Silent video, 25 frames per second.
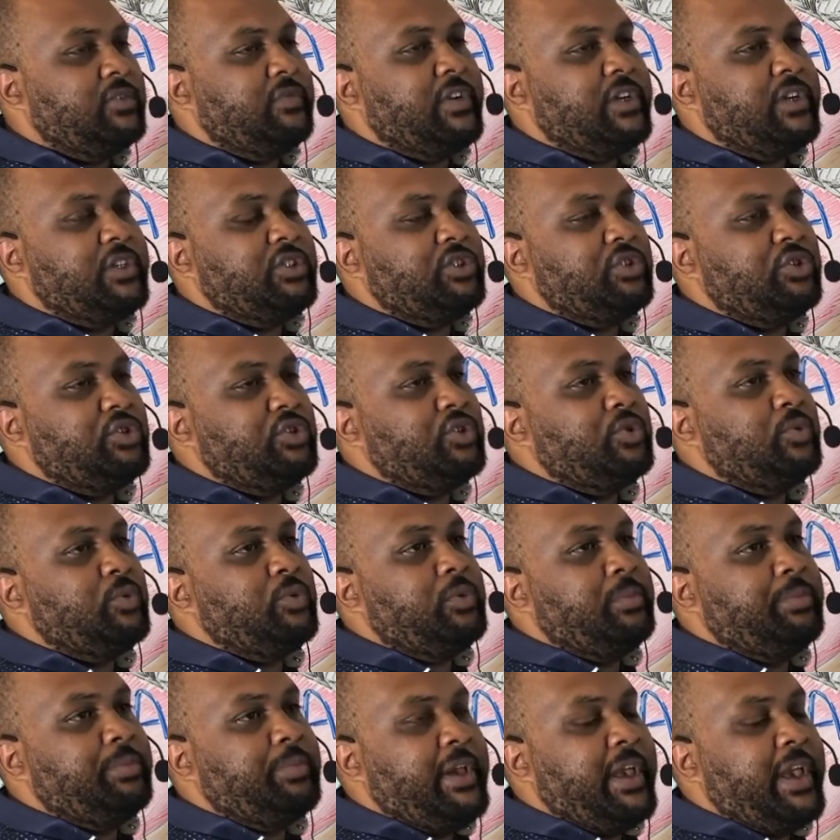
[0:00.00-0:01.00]
residue
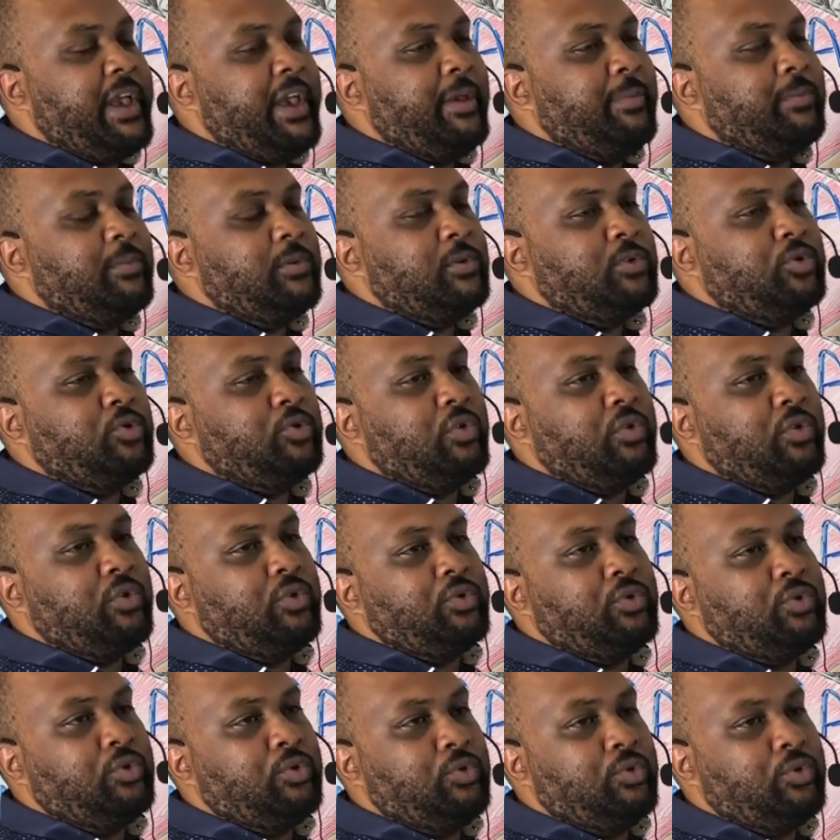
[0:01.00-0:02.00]
will be able
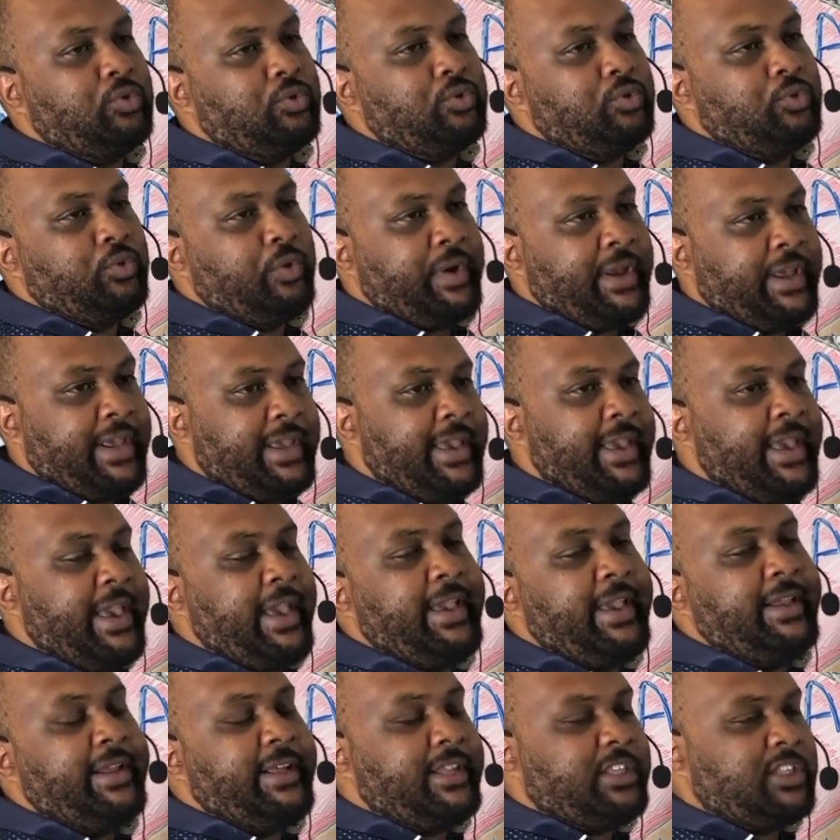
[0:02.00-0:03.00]
to
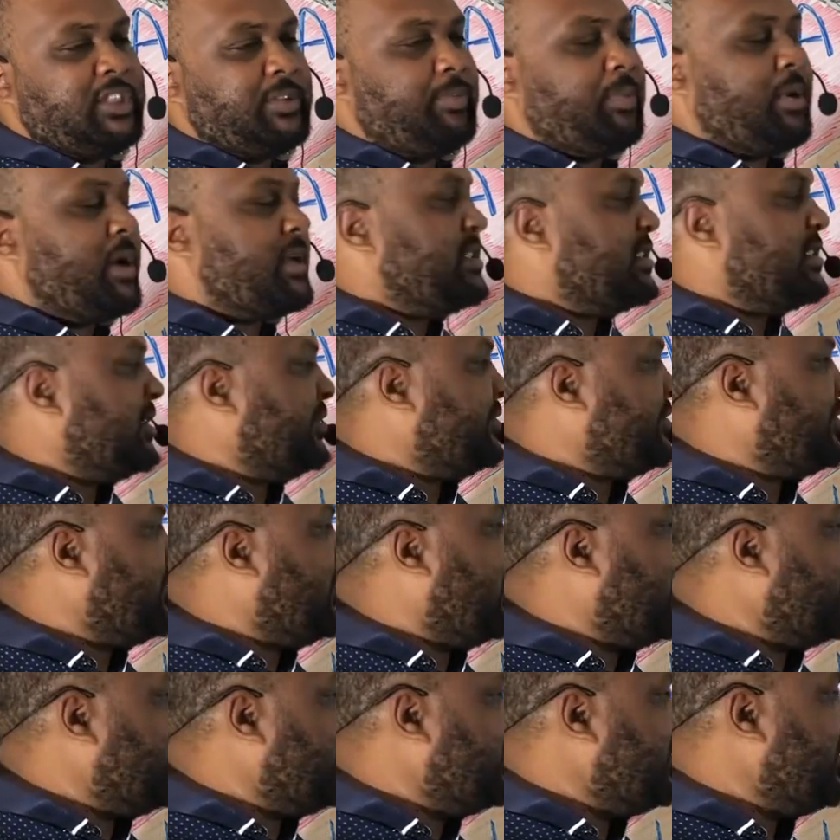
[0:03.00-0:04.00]
regain its positive
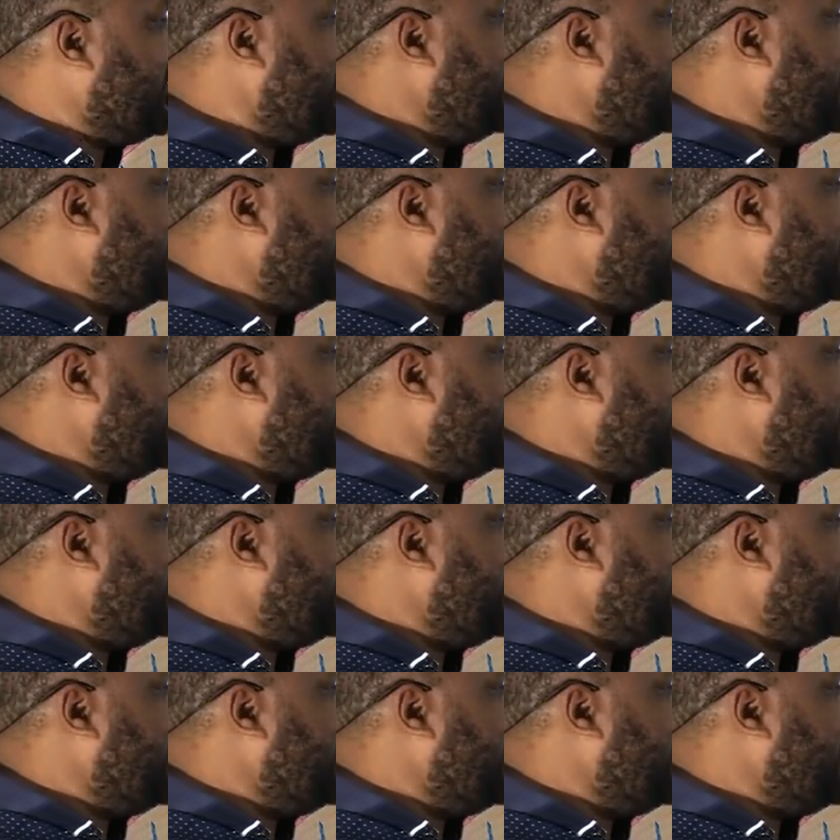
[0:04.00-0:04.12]
charge,